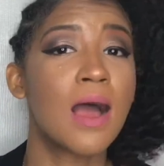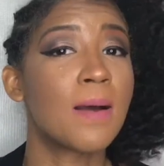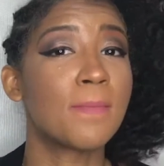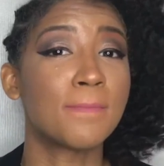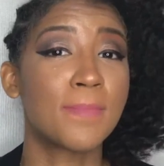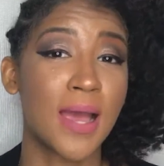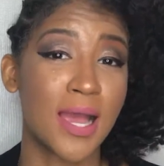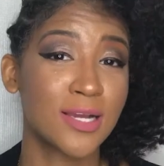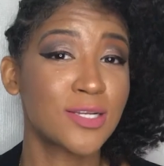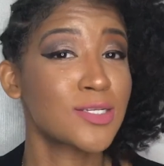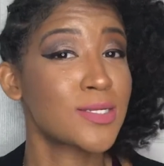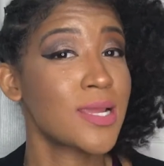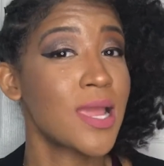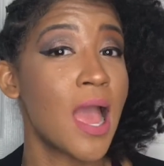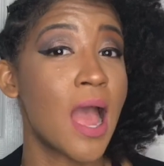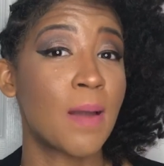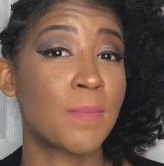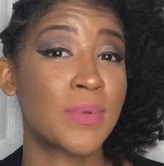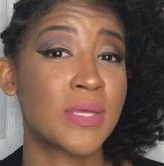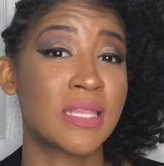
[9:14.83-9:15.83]
I'm actually
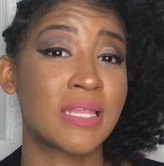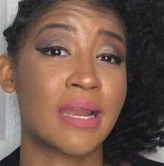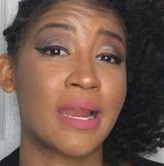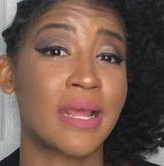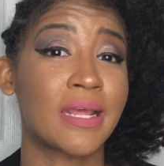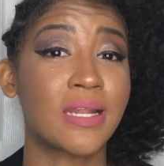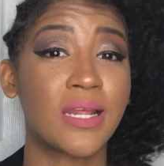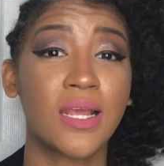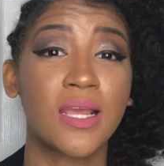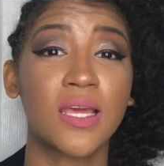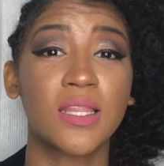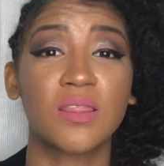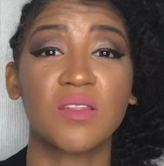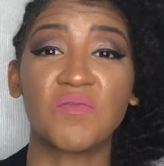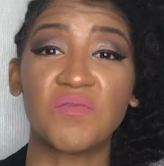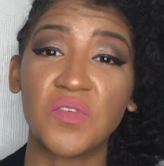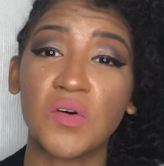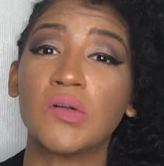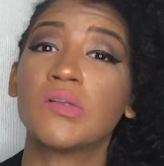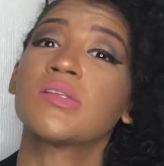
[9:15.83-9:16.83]
happy that I didn't get the
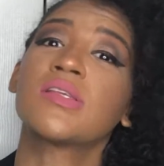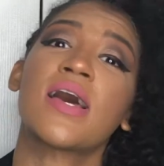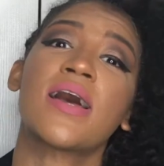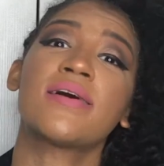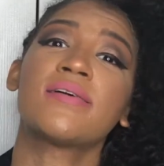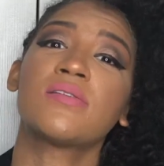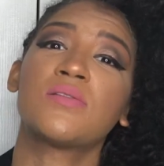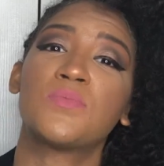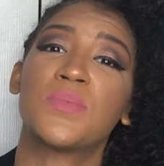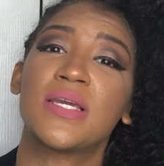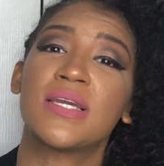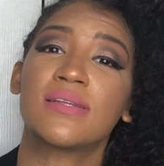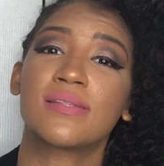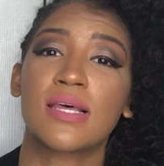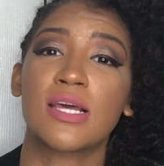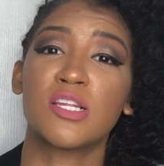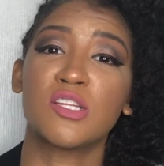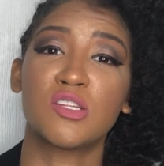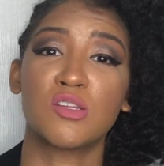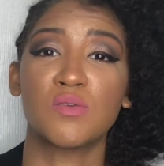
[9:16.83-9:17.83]
full size because
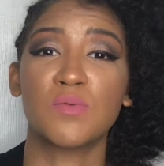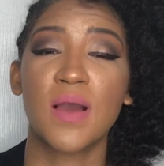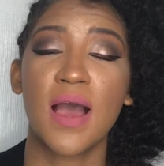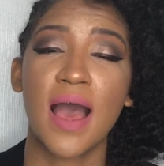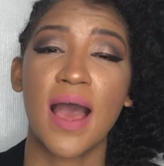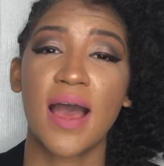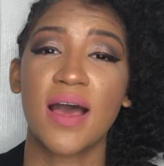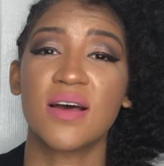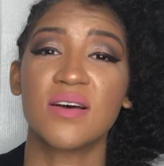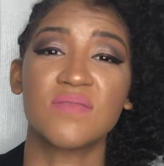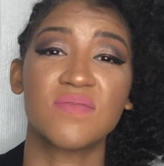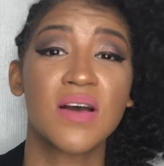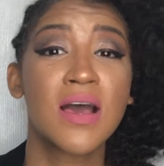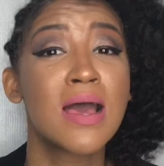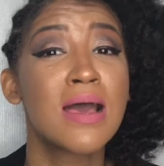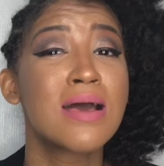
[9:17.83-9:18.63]
I do have